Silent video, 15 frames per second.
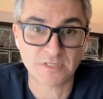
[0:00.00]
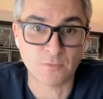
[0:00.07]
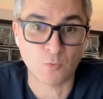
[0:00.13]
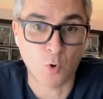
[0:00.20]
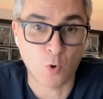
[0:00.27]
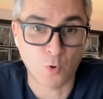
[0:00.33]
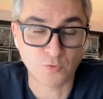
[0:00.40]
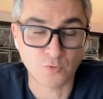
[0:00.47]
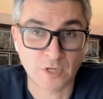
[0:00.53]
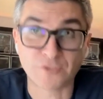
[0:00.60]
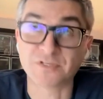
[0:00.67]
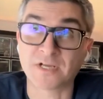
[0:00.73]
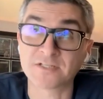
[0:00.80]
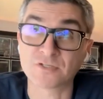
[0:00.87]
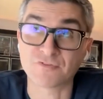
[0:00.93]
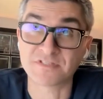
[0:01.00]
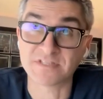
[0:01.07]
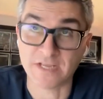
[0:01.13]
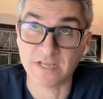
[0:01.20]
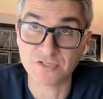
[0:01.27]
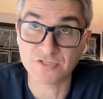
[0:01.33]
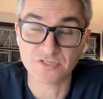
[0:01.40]
it will only, or data
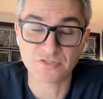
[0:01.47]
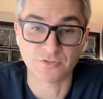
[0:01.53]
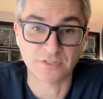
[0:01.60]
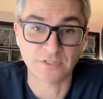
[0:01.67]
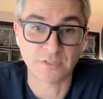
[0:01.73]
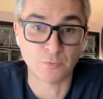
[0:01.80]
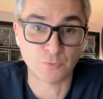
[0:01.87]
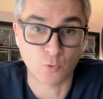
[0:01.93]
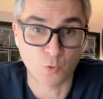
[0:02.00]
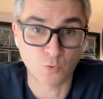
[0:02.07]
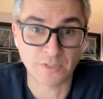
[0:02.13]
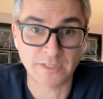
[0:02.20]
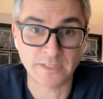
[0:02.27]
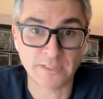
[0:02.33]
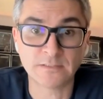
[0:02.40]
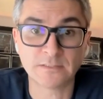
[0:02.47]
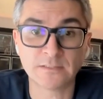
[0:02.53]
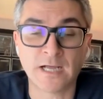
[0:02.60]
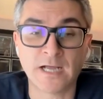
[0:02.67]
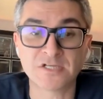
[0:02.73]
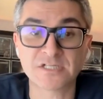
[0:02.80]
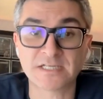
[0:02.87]
retention, sorry, it would only
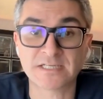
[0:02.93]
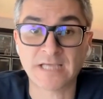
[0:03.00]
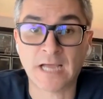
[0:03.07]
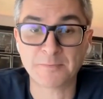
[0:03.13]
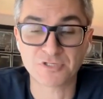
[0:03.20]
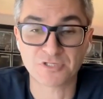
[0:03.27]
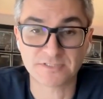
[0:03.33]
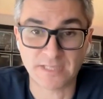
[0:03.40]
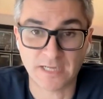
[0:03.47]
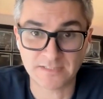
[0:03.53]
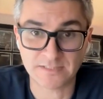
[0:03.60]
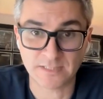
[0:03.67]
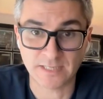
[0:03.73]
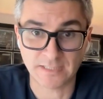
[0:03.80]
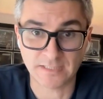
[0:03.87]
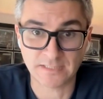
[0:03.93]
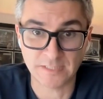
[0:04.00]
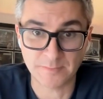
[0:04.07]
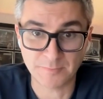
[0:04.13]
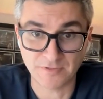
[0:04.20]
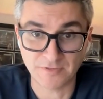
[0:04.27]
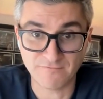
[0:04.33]
actually capture data and
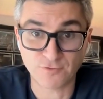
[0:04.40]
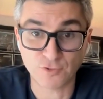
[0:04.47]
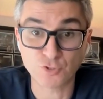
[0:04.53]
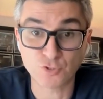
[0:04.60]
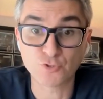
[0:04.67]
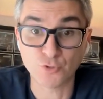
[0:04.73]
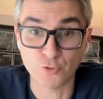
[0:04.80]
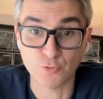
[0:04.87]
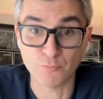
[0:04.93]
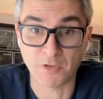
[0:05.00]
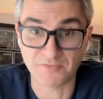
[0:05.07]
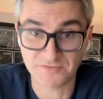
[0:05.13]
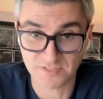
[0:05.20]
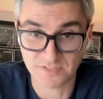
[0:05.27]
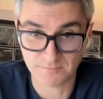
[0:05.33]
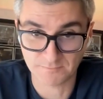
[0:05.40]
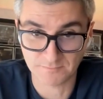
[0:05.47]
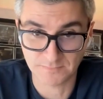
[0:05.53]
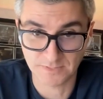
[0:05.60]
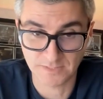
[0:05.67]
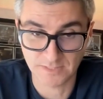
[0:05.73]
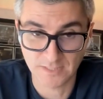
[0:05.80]
keep it for 2 months.
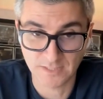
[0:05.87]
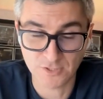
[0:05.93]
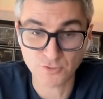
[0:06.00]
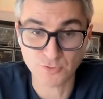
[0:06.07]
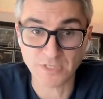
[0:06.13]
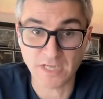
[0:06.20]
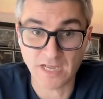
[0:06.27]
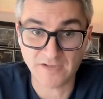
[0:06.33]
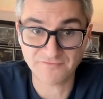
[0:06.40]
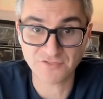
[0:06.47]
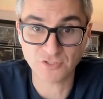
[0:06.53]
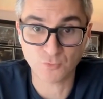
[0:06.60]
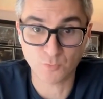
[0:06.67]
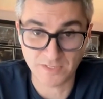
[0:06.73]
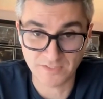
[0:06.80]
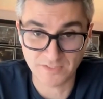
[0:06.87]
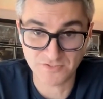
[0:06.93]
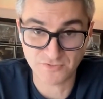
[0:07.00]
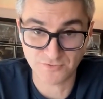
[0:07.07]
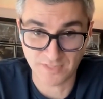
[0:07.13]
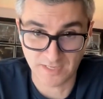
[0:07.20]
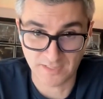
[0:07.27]
So you have to go
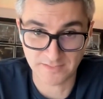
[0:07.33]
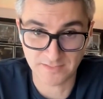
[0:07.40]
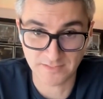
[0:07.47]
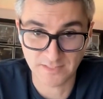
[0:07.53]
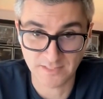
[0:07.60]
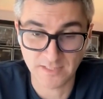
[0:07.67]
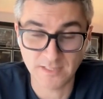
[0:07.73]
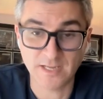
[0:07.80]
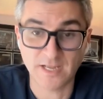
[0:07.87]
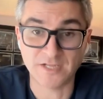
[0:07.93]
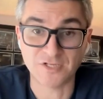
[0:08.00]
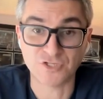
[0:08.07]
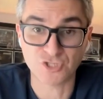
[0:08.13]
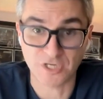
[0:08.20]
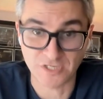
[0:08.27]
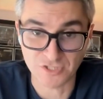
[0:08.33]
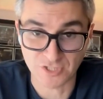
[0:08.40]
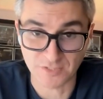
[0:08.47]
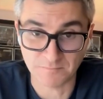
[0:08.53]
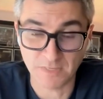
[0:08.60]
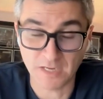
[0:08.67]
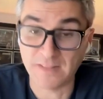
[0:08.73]
into that and
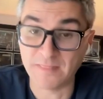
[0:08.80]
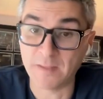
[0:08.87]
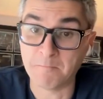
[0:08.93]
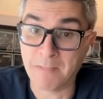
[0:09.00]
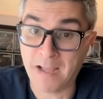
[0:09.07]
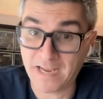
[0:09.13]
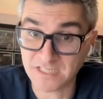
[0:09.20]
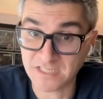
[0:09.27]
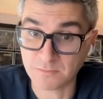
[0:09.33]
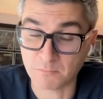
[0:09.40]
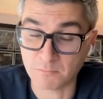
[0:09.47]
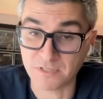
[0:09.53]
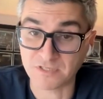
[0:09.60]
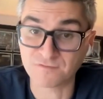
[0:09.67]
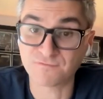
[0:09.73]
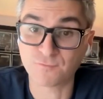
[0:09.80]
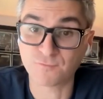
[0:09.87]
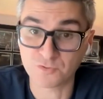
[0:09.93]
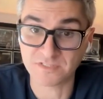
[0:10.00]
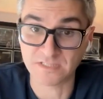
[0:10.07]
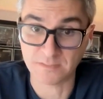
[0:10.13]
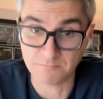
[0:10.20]
change it, and the maximum is
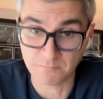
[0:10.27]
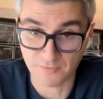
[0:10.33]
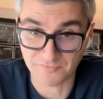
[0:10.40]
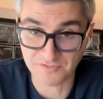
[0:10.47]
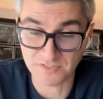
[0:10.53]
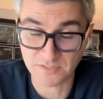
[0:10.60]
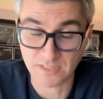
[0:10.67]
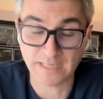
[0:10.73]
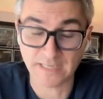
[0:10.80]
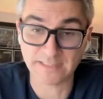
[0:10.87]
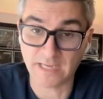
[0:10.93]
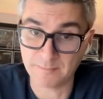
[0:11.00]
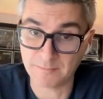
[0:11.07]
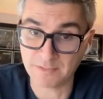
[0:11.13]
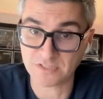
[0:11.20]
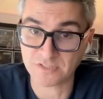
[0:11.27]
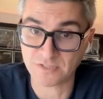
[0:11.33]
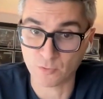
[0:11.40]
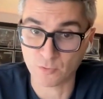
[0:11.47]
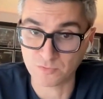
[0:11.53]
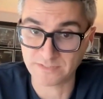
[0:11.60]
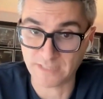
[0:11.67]
14 months, again, because of
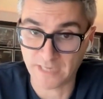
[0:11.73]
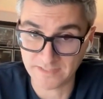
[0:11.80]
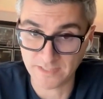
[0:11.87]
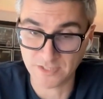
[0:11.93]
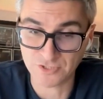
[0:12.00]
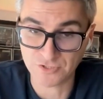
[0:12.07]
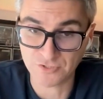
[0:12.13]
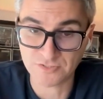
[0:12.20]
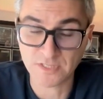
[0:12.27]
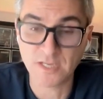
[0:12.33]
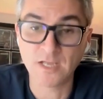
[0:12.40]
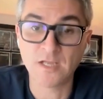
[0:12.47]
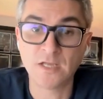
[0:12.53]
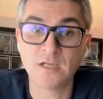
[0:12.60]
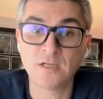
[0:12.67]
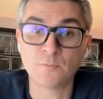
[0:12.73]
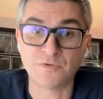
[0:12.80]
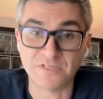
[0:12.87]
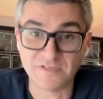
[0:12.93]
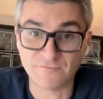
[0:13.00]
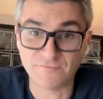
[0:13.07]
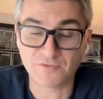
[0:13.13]
the whole data issues.
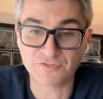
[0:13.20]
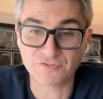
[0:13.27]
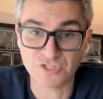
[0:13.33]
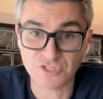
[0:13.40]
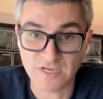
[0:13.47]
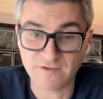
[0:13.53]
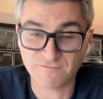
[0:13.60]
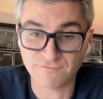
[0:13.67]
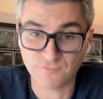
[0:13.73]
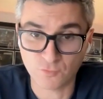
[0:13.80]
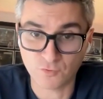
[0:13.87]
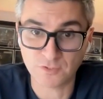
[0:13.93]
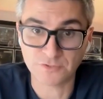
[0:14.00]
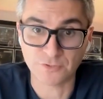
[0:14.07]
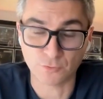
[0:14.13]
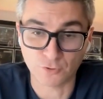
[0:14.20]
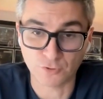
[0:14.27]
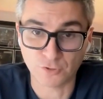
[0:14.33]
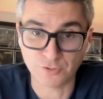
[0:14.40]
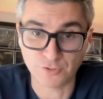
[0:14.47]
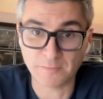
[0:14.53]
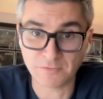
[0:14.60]
But even with GA4, you're
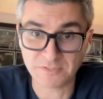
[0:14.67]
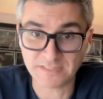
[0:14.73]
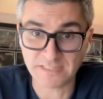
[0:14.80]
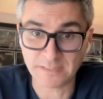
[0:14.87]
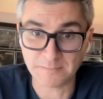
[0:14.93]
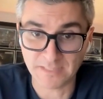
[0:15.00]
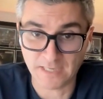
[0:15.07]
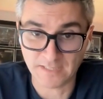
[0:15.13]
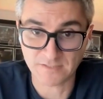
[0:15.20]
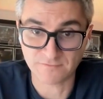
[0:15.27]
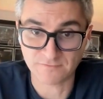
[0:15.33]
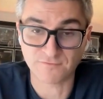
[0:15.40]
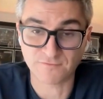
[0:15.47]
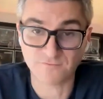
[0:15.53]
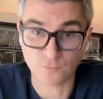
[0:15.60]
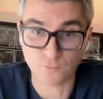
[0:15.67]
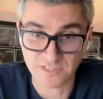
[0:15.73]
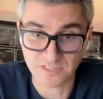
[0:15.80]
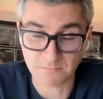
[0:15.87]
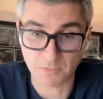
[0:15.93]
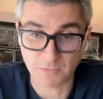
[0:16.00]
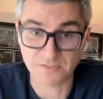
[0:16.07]
only going to be able to keep data for
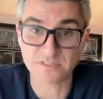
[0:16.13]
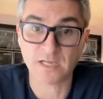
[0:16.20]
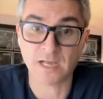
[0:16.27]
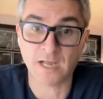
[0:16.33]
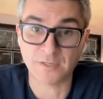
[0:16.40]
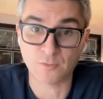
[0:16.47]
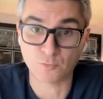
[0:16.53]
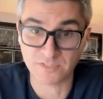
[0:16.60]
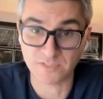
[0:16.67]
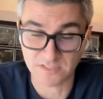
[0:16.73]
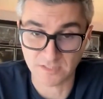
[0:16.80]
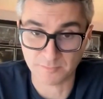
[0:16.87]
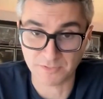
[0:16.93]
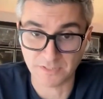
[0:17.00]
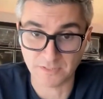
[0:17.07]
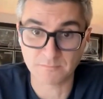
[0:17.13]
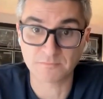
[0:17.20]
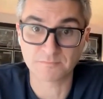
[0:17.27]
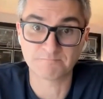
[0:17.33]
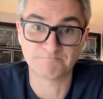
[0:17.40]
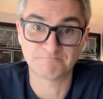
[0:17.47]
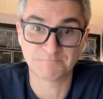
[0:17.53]
14 months and it will disappear.
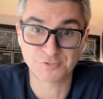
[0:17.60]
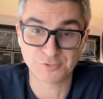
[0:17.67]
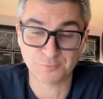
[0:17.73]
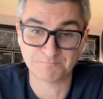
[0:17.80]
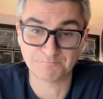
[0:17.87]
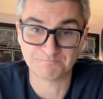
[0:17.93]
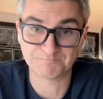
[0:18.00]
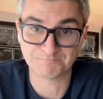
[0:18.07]
So